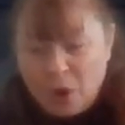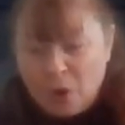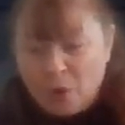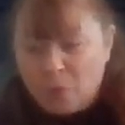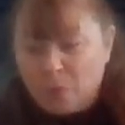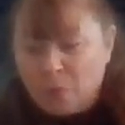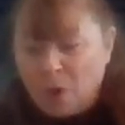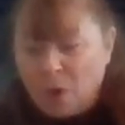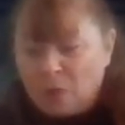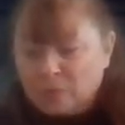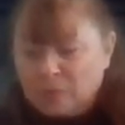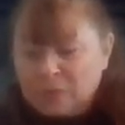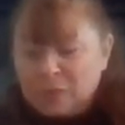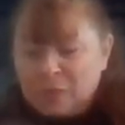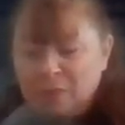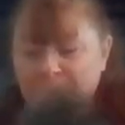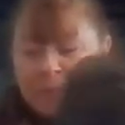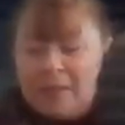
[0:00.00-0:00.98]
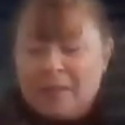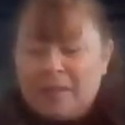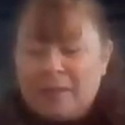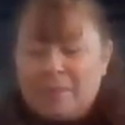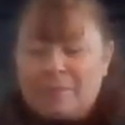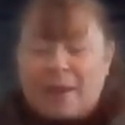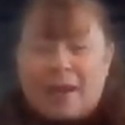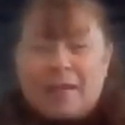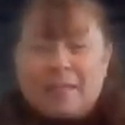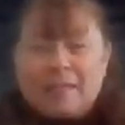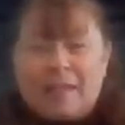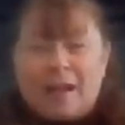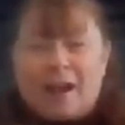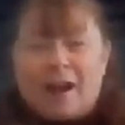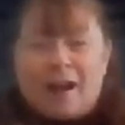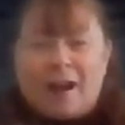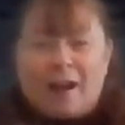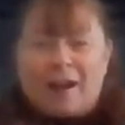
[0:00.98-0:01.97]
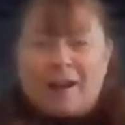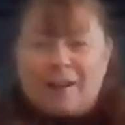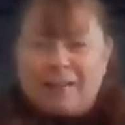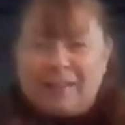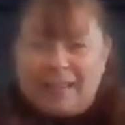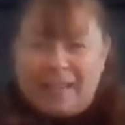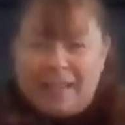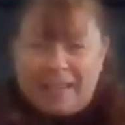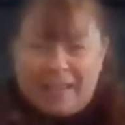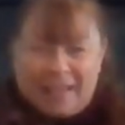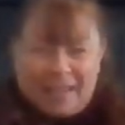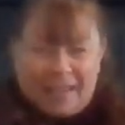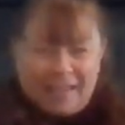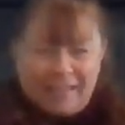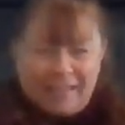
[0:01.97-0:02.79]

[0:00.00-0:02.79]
Won't you be my darling?